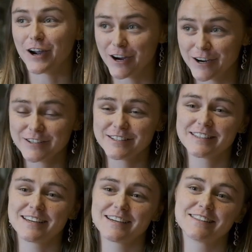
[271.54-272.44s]
heard
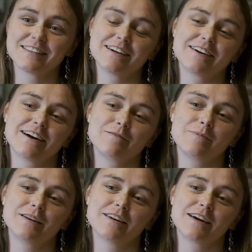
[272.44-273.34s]
that there had
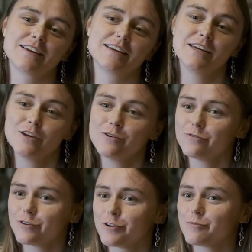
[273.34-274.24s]
been an
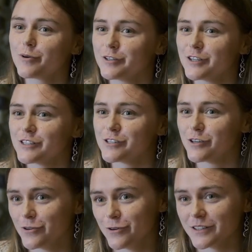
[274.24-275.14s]
EU-funded project
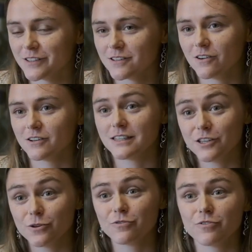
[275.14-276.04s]
secured called
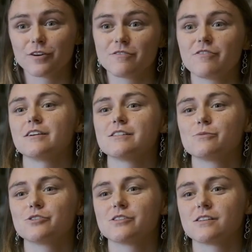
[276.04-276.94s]
EU for Advice,
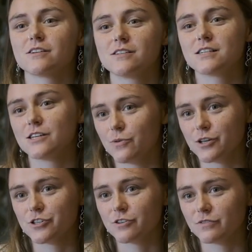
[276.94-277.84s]
which is a
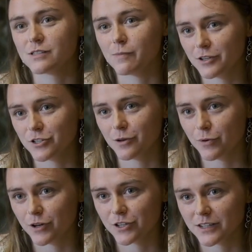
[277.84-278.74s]
continuation of the Smart Chain
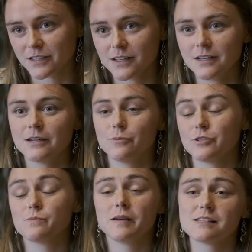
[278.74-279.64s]
project,
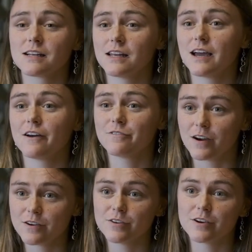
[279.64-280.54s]
which is basically a
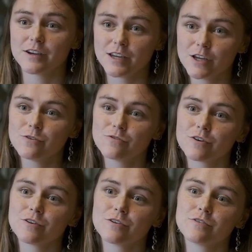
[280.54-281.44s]
5-year
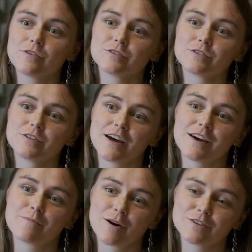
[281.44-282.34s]
EU-funded
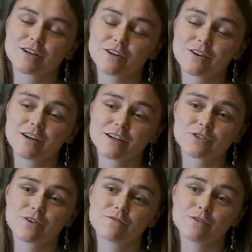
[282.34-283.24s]
project looking at
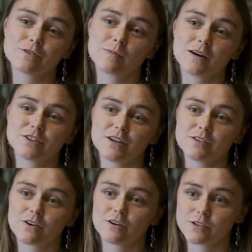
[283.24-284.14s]
short food supply
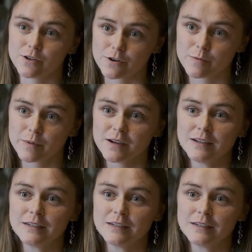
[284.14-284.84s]
chains across Europe.